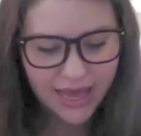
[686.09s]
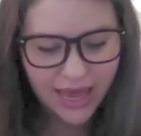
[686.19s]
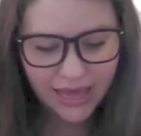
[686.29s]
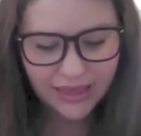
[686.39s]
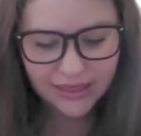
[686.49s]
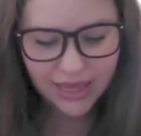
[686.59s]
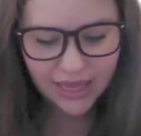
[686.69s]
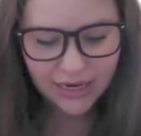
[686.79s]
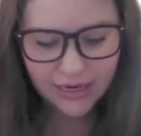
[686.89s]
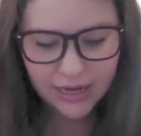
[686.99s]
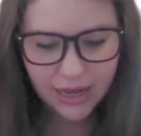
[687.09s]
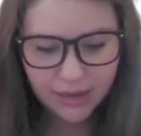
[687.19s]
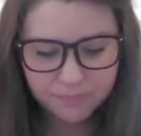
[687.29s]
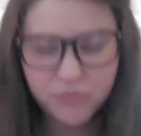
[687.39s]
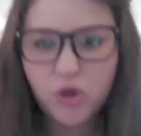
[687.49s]
And then
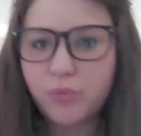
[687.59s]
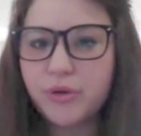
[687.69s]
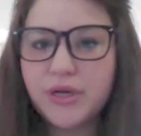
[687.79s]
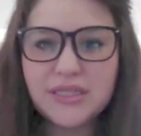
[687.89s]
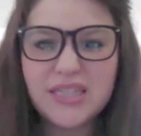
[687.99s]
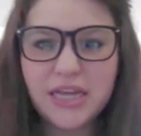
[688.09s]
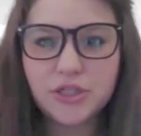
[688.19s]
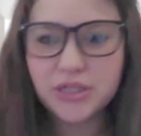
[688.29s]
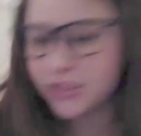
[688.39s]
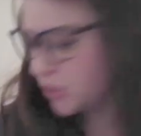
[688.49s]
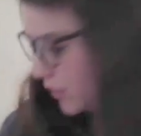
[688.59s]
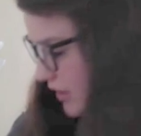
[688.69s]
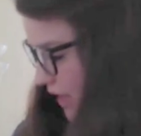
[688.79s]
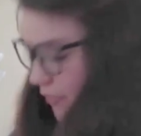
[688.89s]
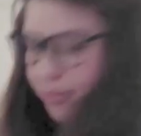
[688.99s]
your presentation is going to
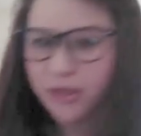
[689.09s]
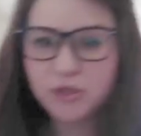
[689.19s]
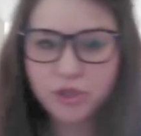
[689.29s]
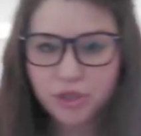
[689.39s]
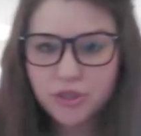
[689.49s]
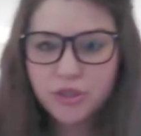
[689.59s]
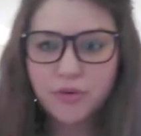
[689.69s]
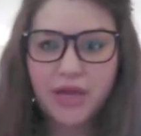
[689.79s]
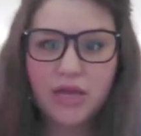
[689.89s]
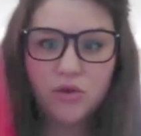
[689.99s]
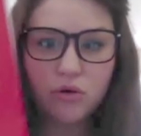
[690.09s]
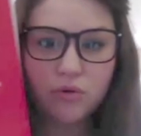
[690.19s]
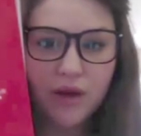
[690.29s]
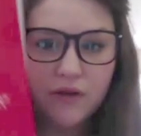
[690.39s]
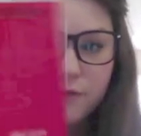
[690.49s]
have a picture. So in your
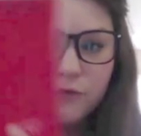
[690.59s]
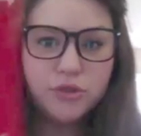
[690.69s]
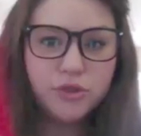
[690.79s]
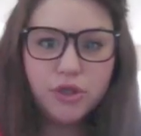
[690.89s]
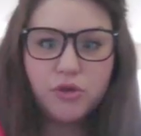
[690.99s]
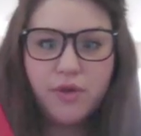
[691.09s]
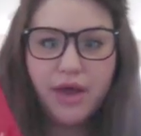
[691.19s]
red folder, you